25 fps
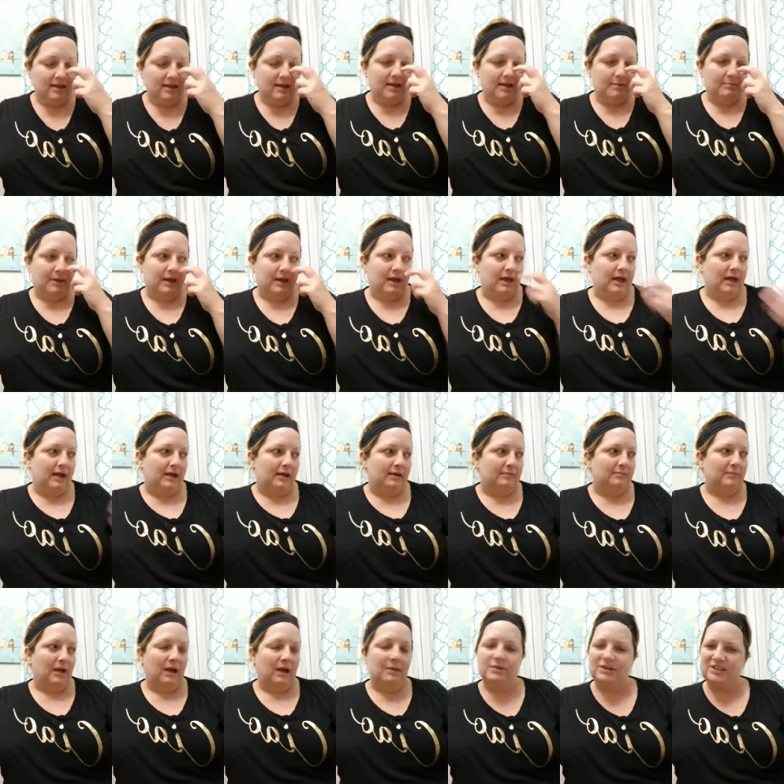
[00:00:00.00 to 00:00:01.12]
But
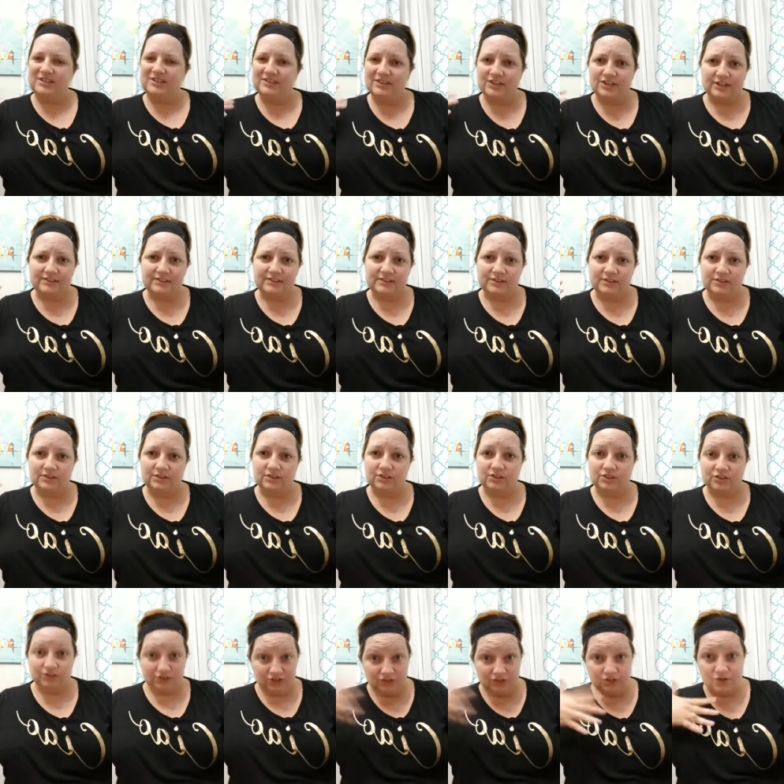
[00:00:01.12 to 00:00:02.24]
I would suggest
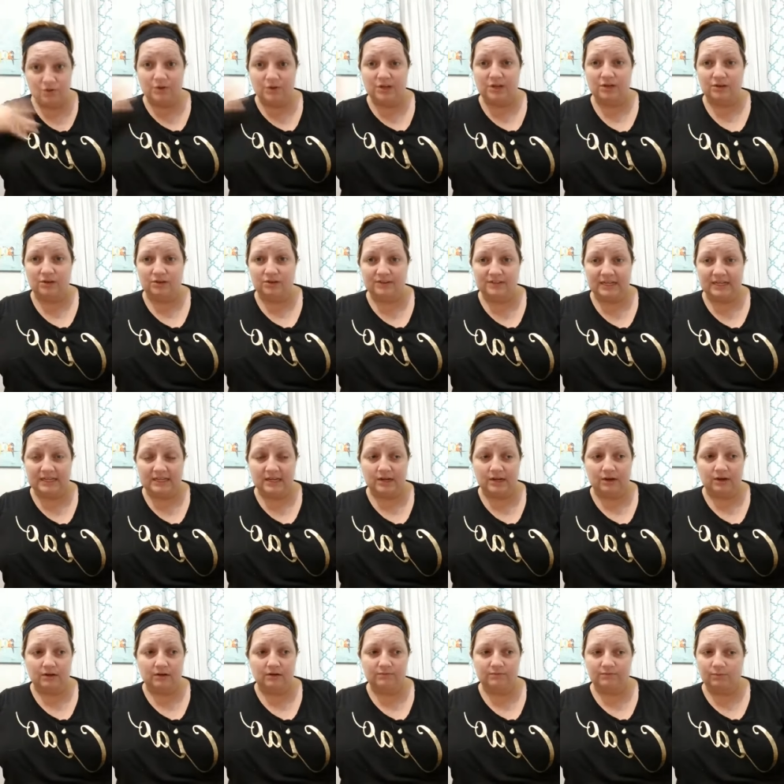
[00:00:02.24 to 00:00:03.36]
just doing your
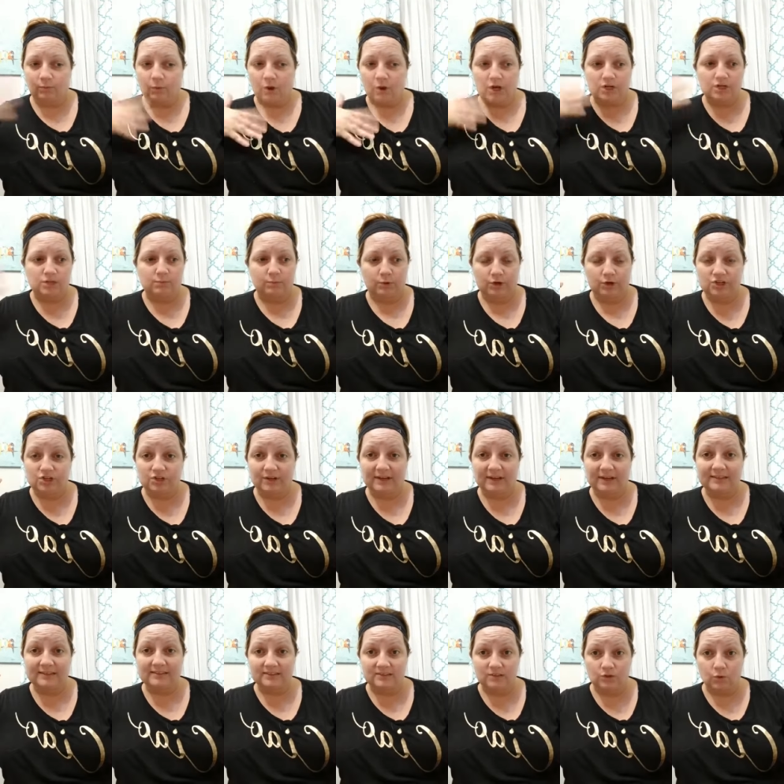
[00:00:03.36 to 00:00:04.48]
skincare wash, moisturize
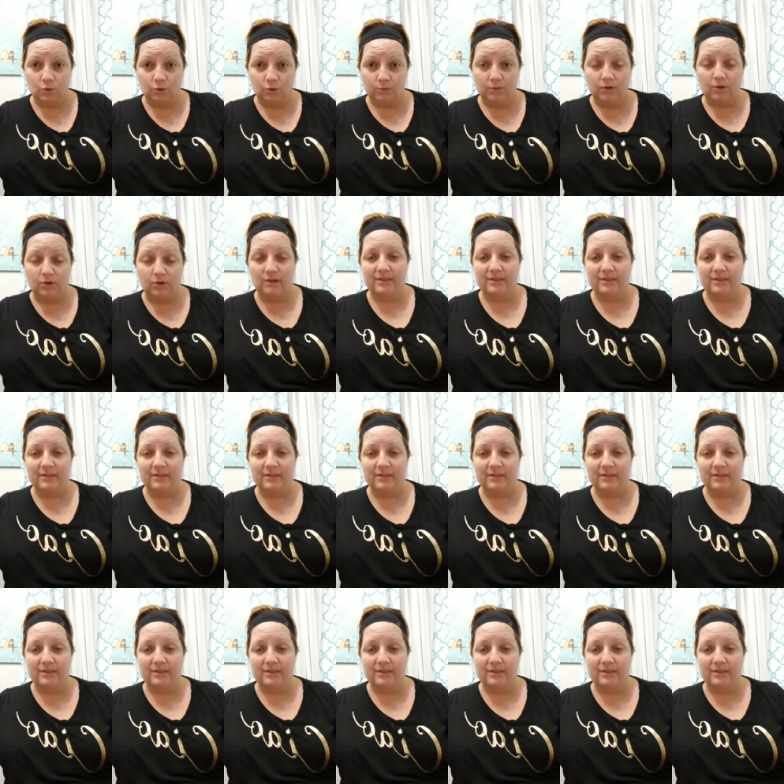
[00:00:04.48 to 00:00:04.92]
as normal.